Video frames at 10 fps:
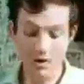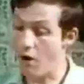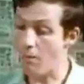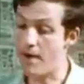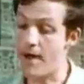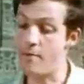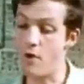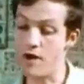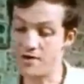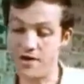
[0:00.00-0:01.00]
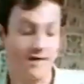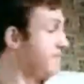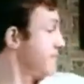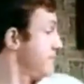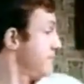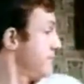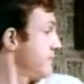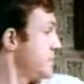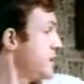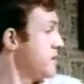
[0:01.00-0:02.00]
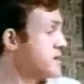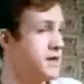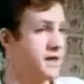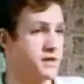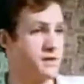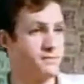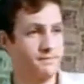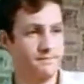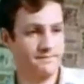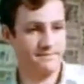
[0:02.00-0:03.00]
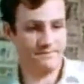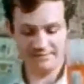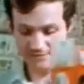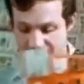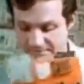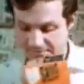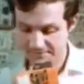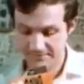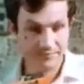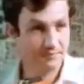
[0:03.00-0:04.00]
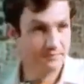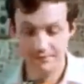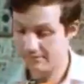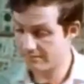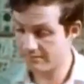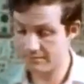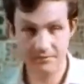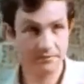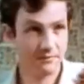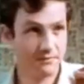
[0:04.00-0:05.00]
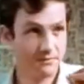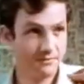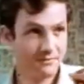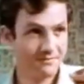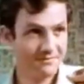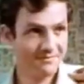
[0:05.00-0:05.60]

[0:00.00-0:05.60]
No, Pam washed it. She used this. Salvo, it sure seems to do a